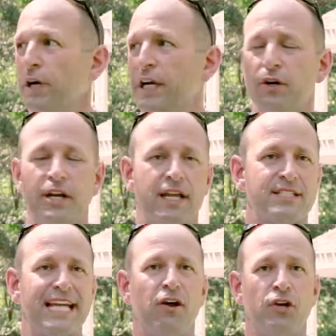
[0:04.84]
We're here in
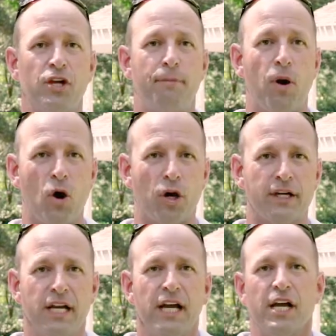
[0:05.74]
Azalea
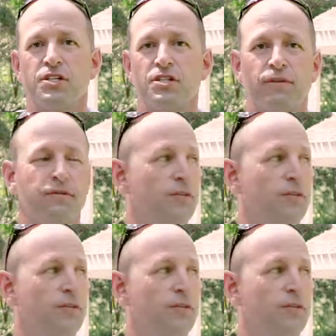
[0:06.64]
Park, just a